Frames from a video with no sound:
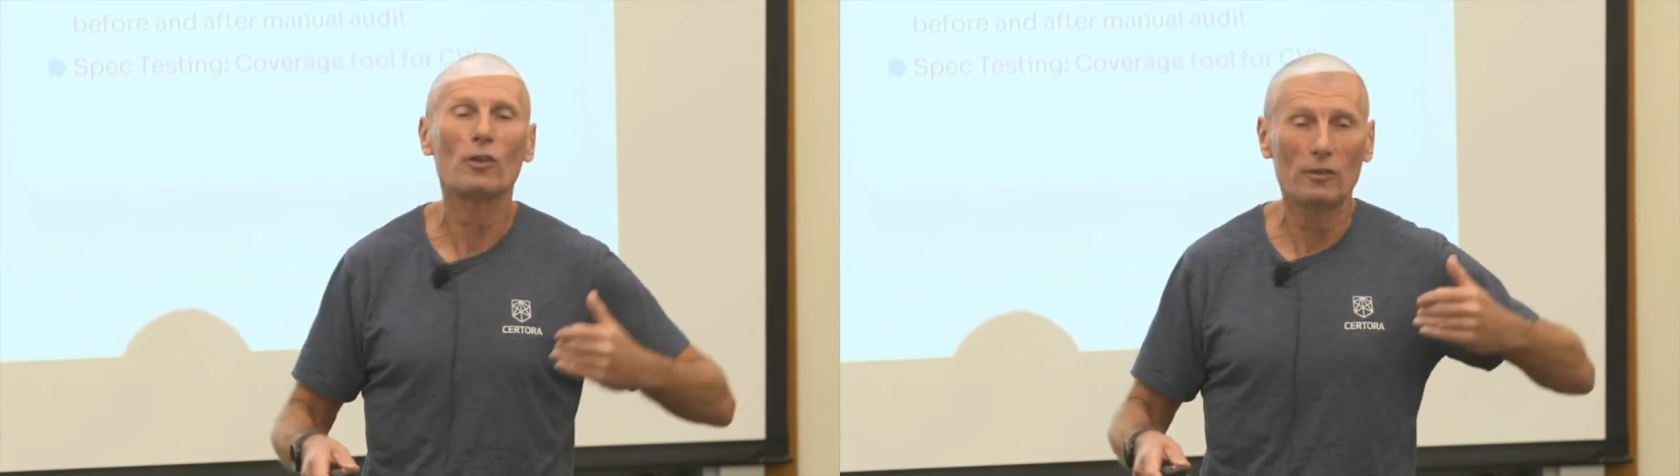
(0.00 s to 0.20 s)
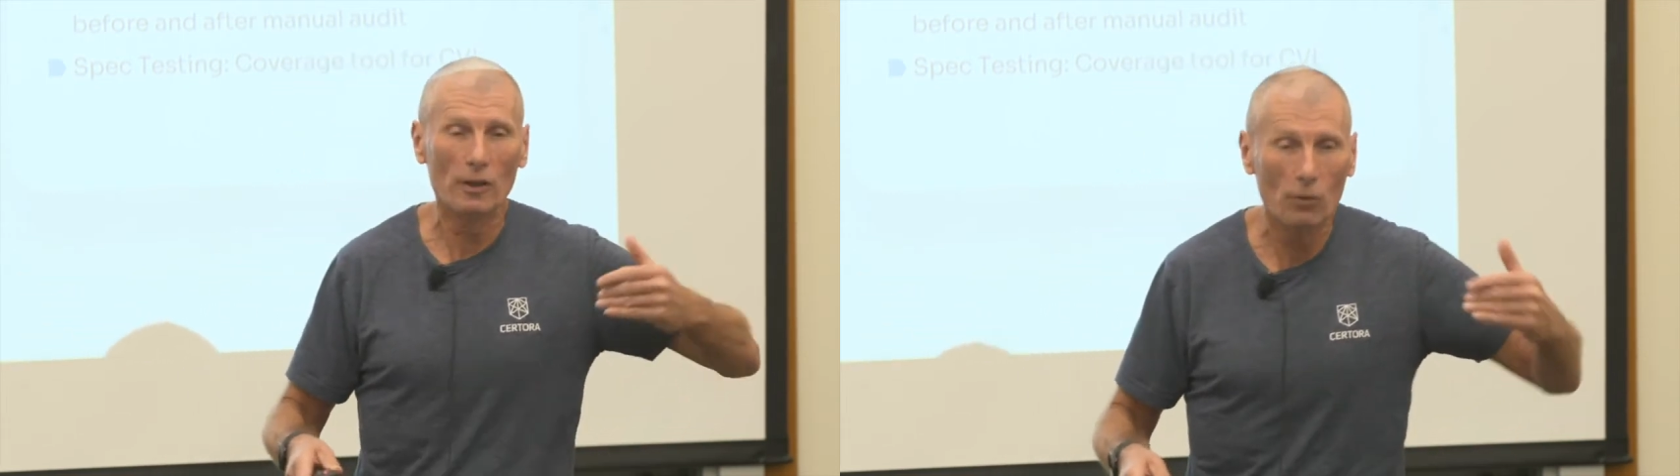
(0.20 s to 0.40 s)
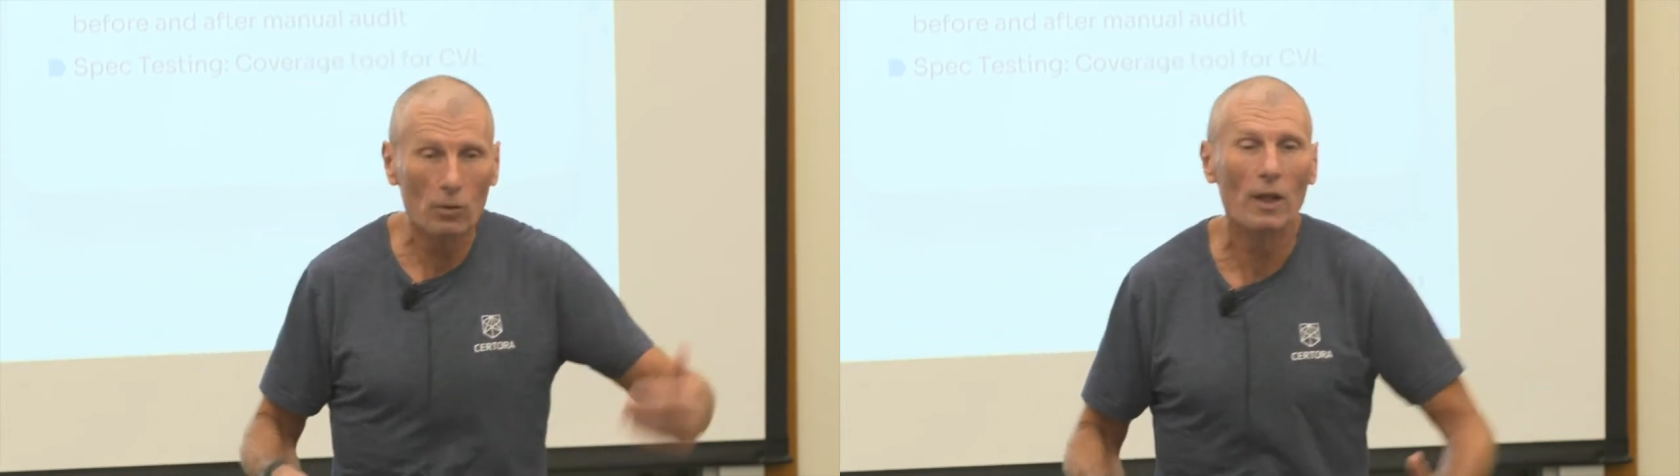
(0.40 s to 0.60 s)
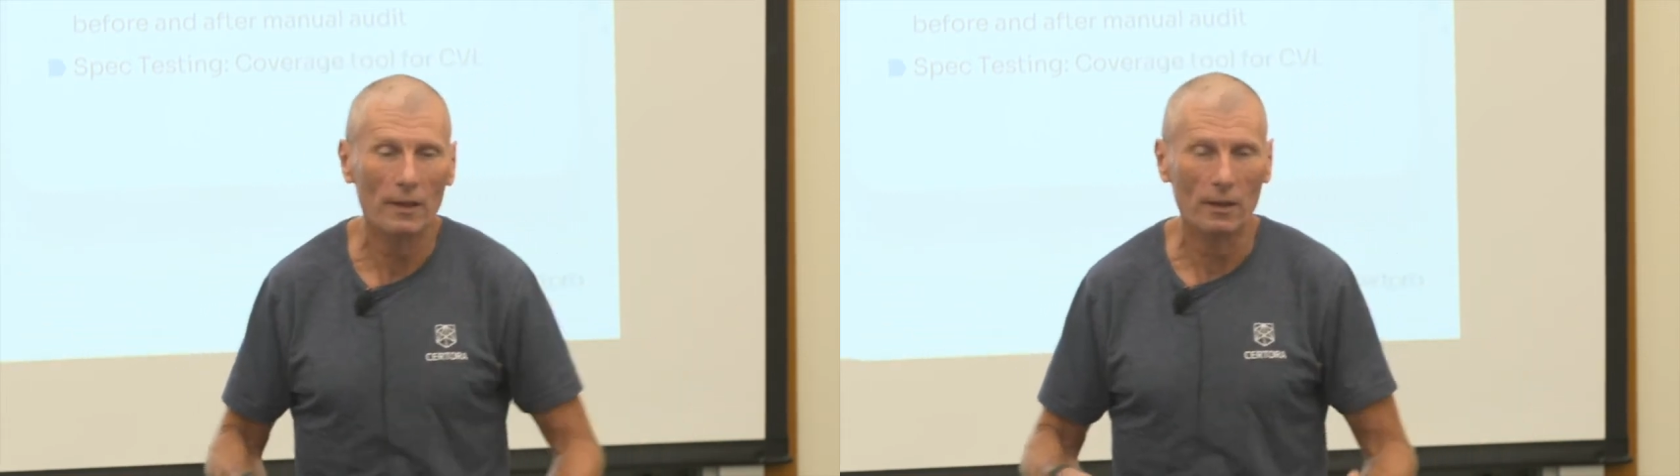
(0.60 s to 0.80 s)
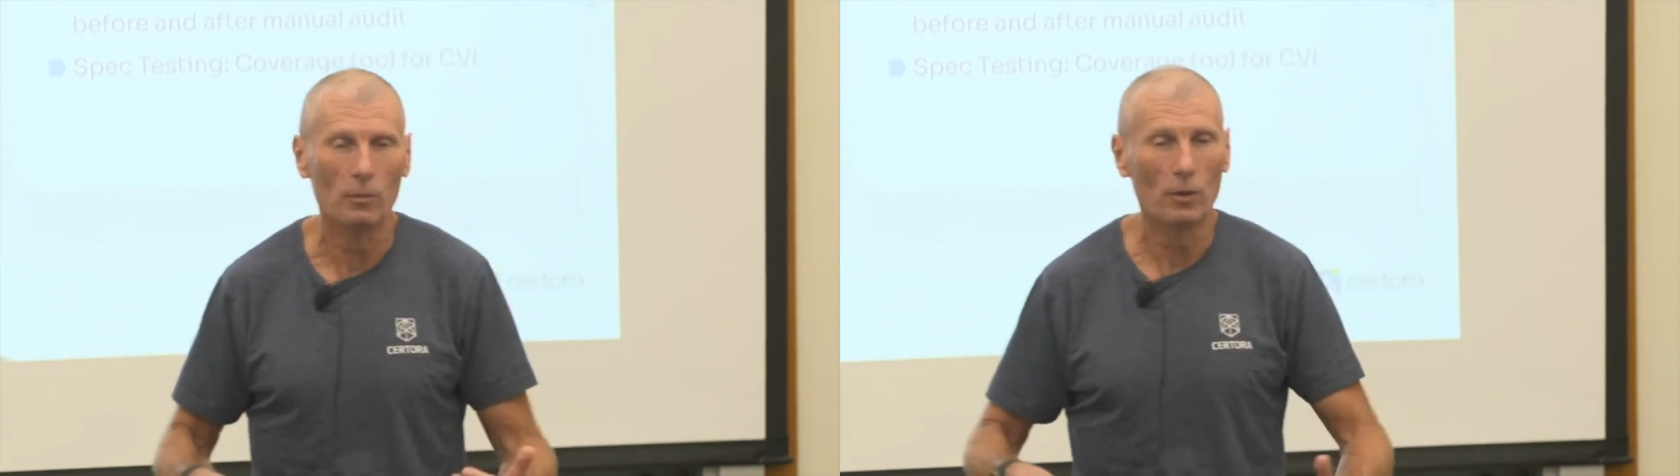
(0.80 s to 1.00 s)
It's a good
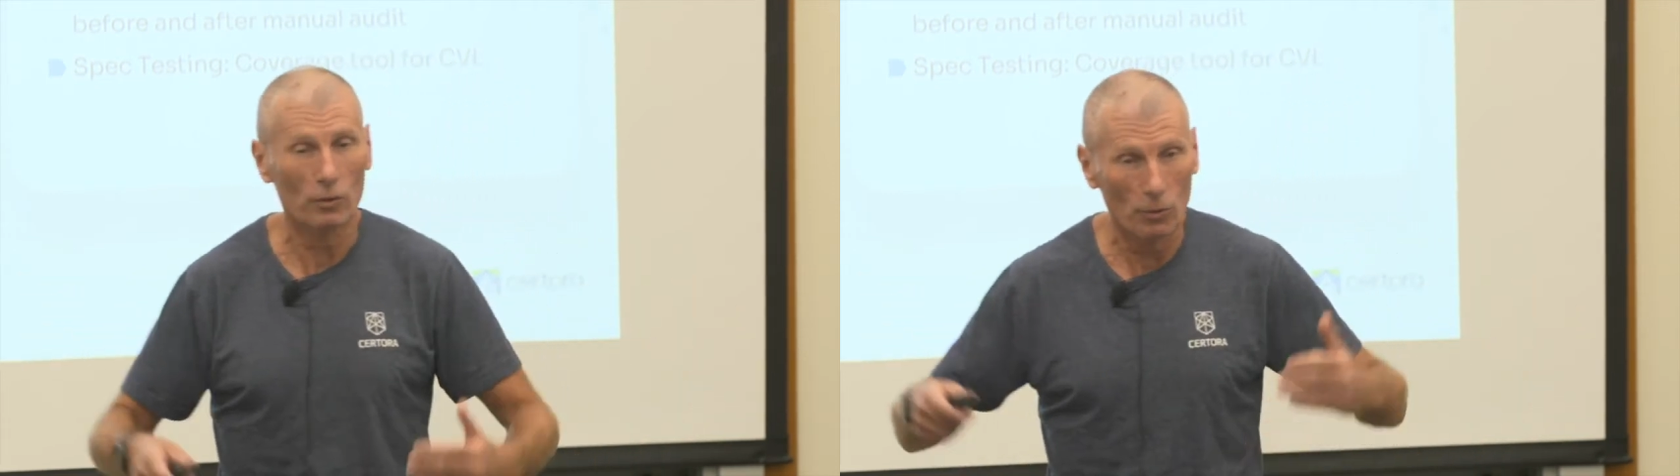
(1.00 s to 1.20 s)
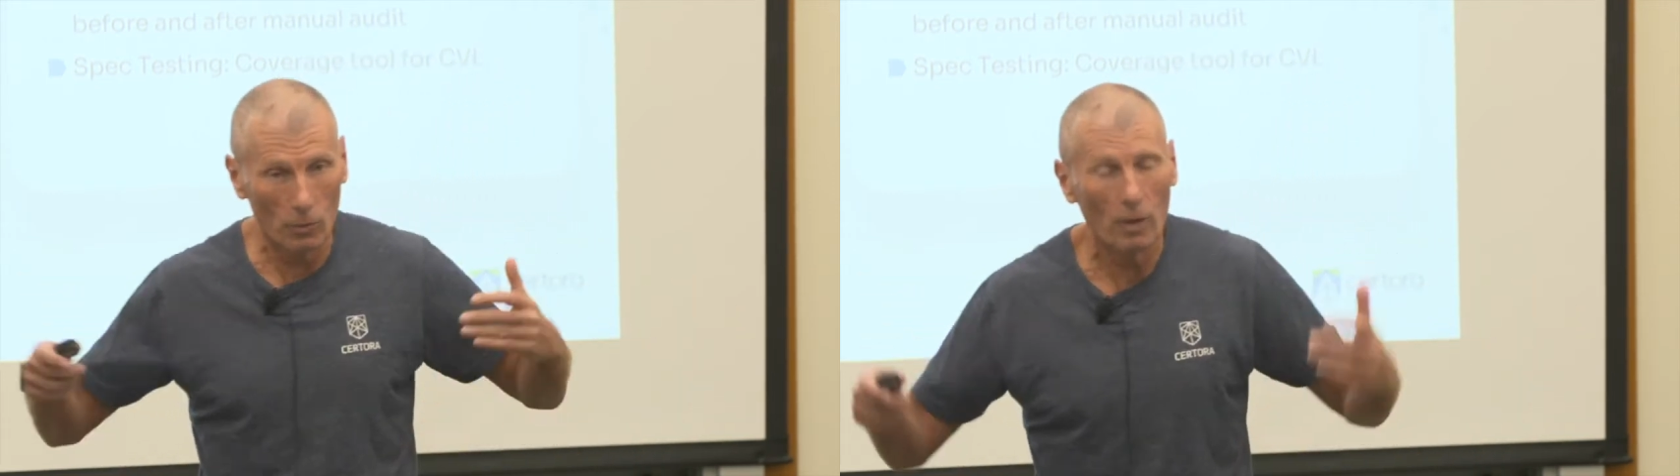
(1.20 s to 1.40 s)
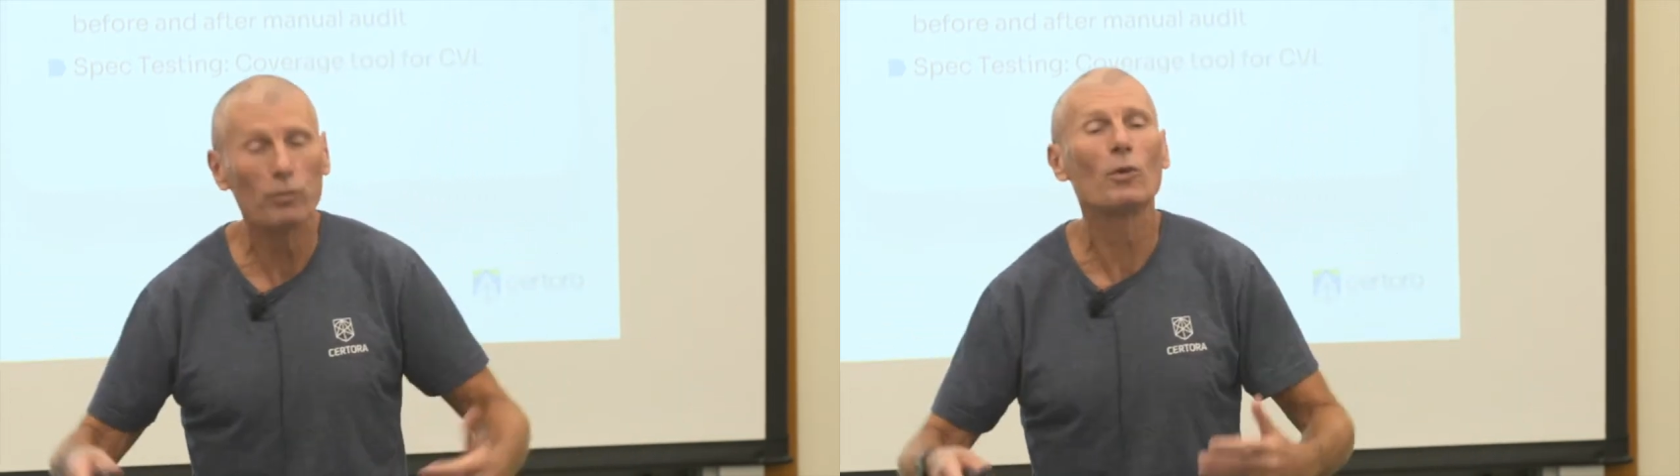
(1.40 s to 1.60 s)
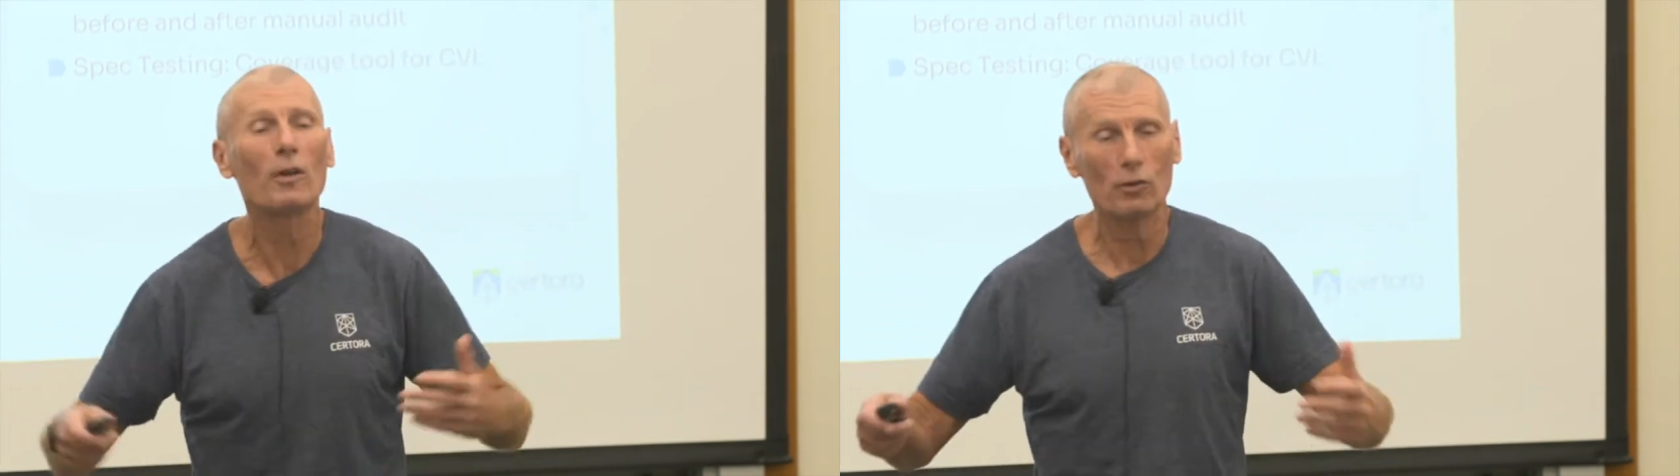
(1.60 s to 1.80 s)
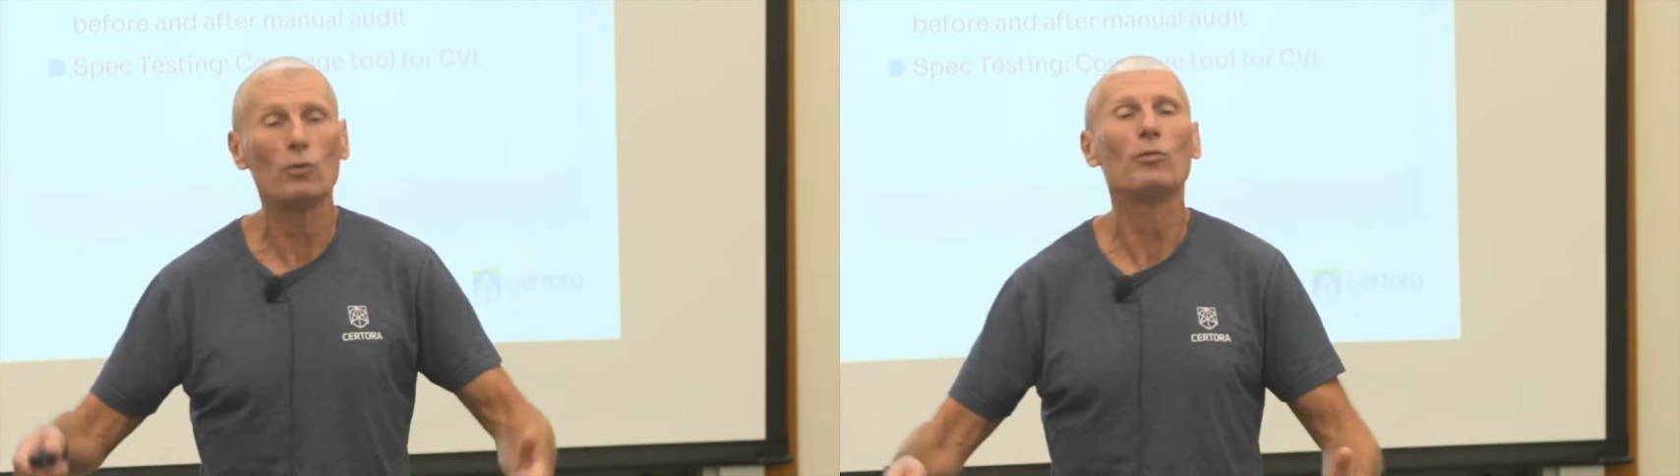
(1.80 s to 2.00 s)
idea because you have to
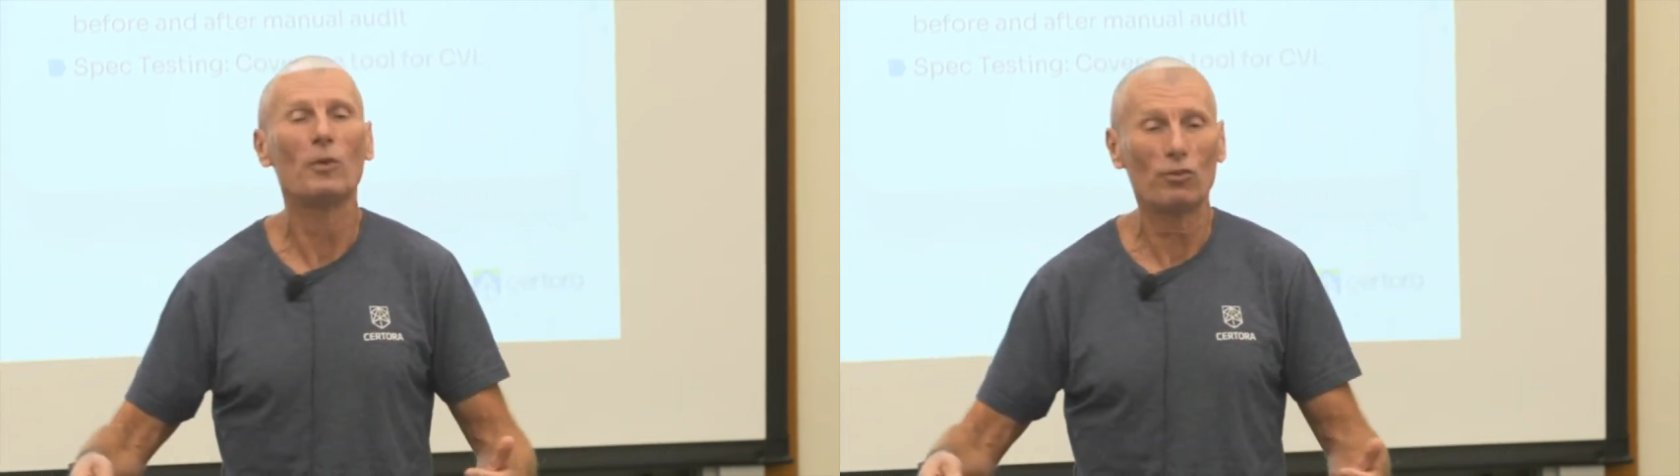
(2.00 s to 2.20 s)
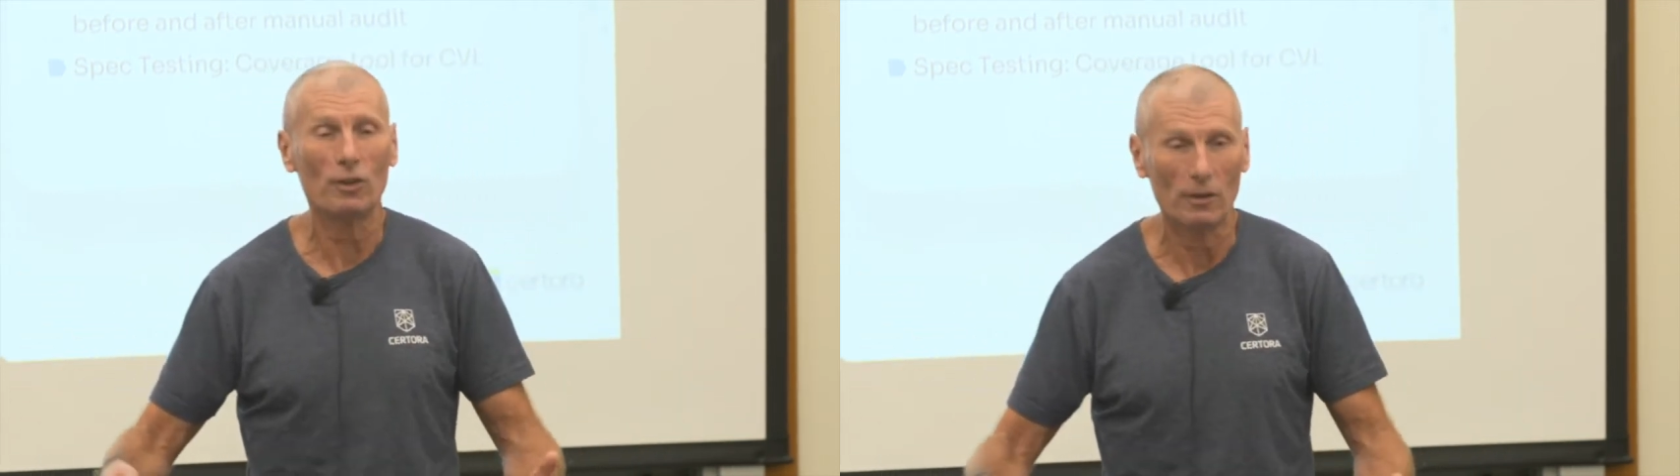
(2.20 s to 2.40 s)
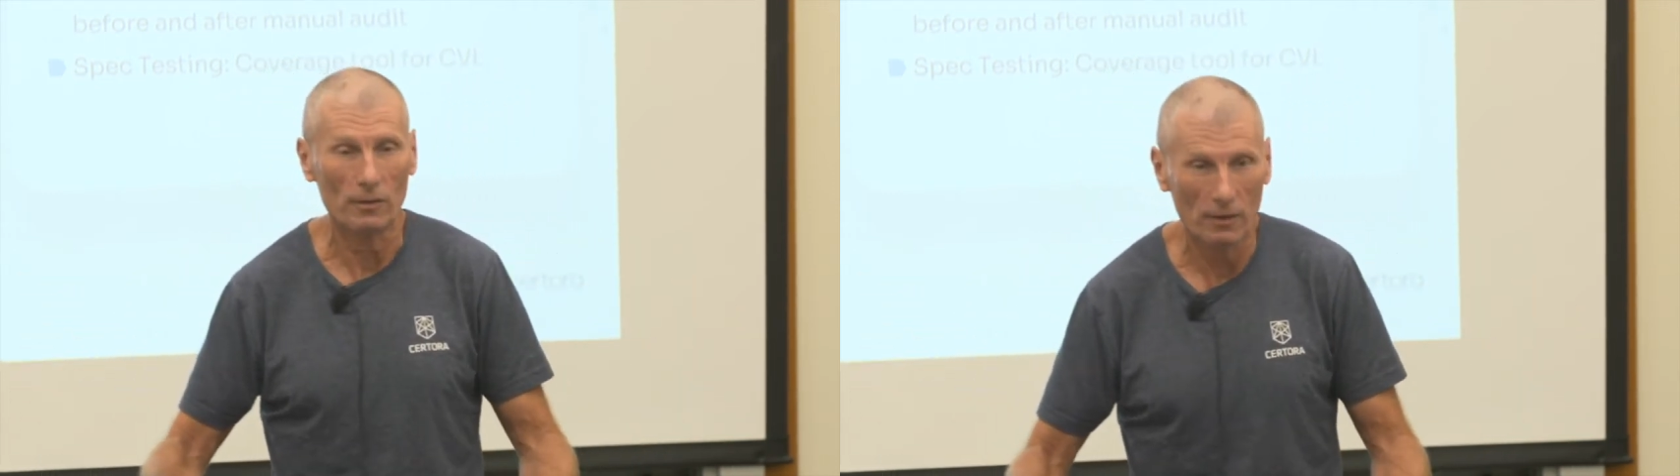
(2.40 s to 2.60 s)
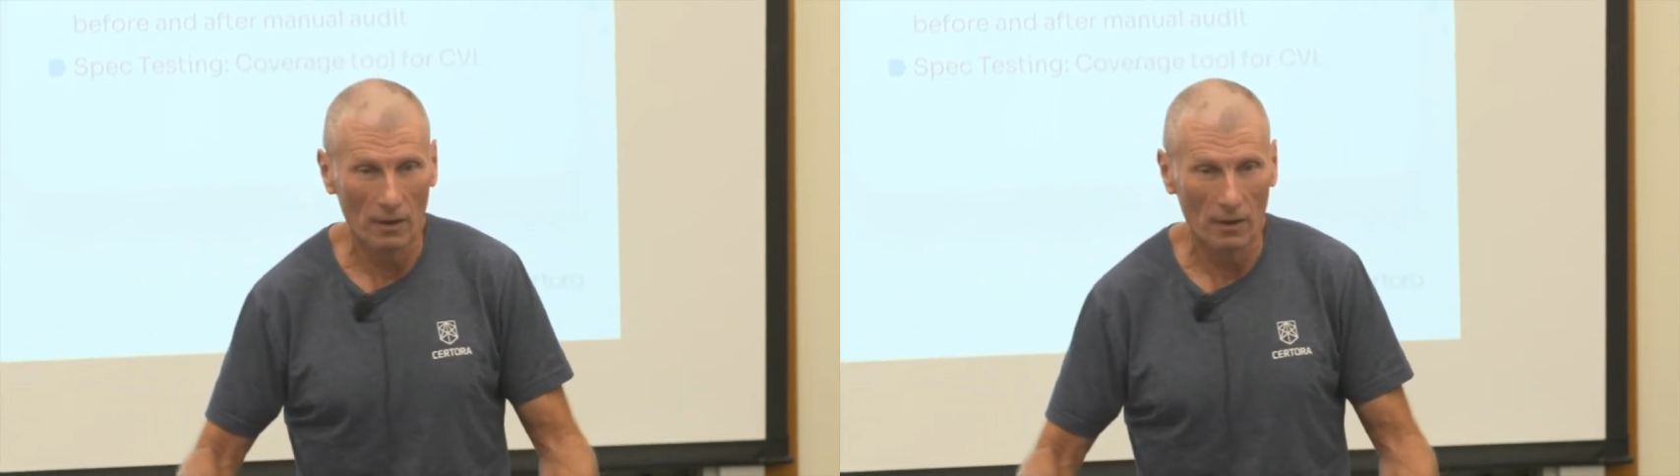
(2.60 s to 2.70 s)
accuse machines.